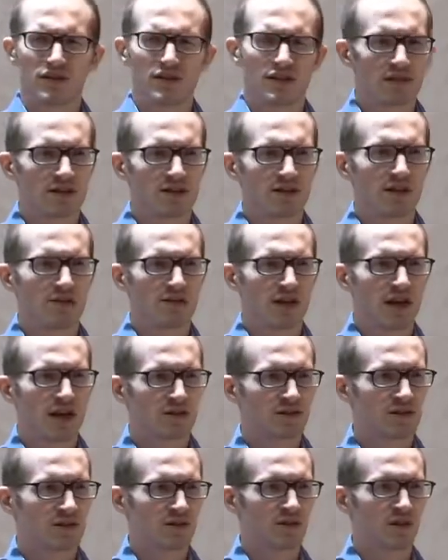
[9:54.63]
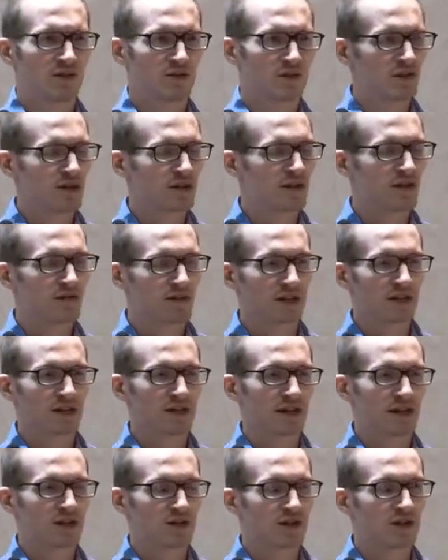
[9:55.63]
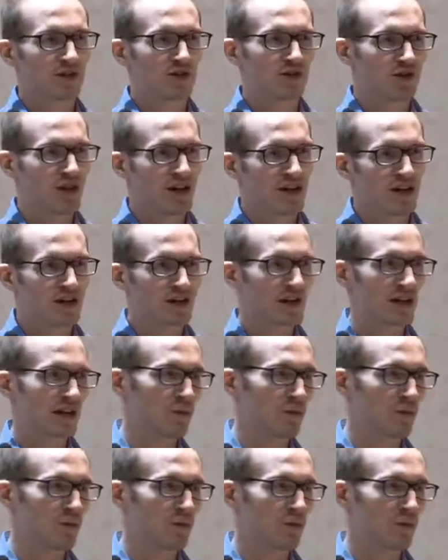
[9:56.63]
60,000 of certificates actually shared